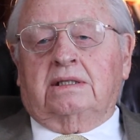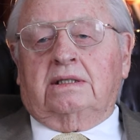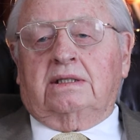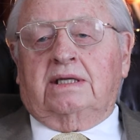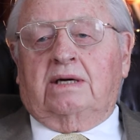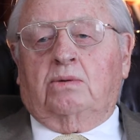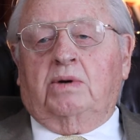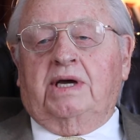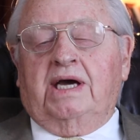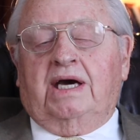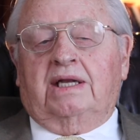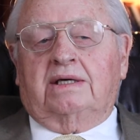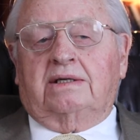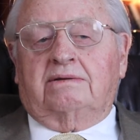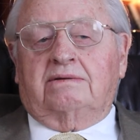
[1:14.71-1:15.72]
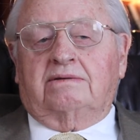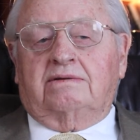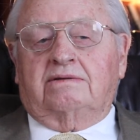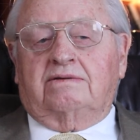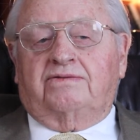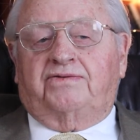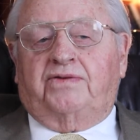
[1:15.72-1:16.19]
now we had
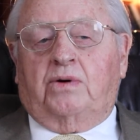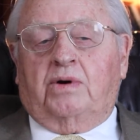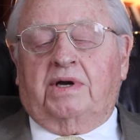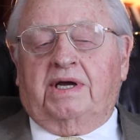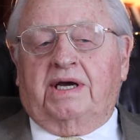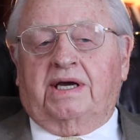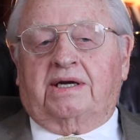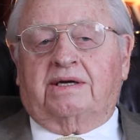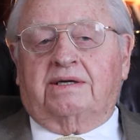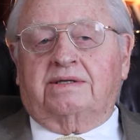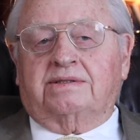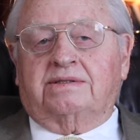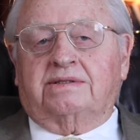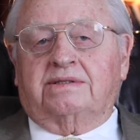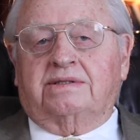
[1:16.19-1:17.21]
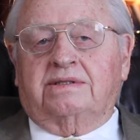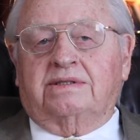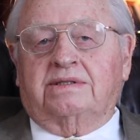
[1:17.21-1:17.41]
40 acres,